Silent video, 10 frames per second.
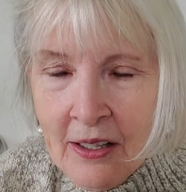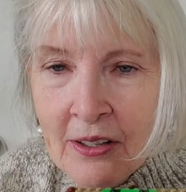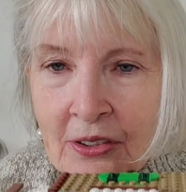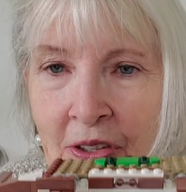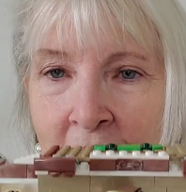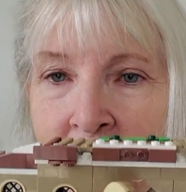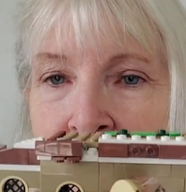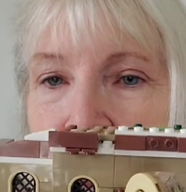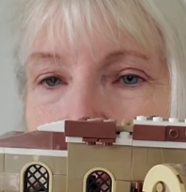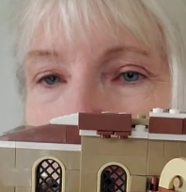So there's a
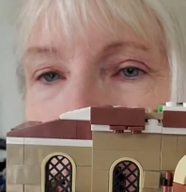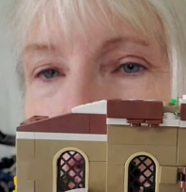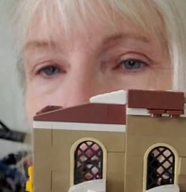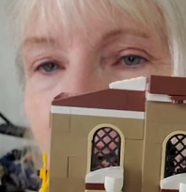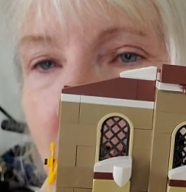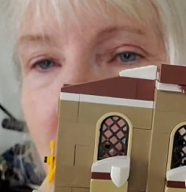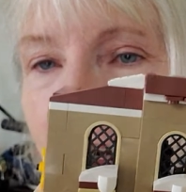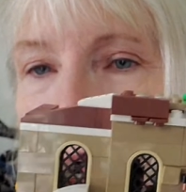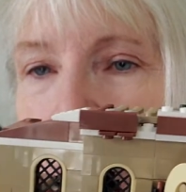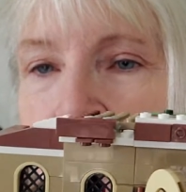door
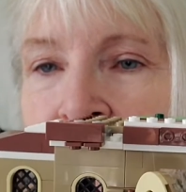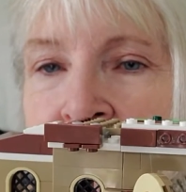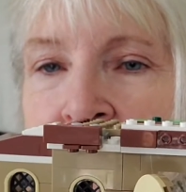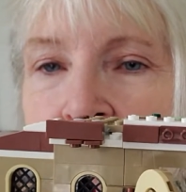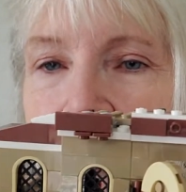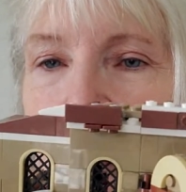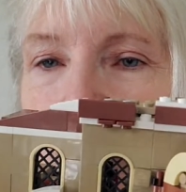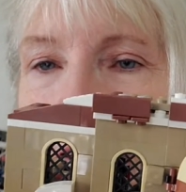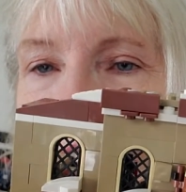that opens in,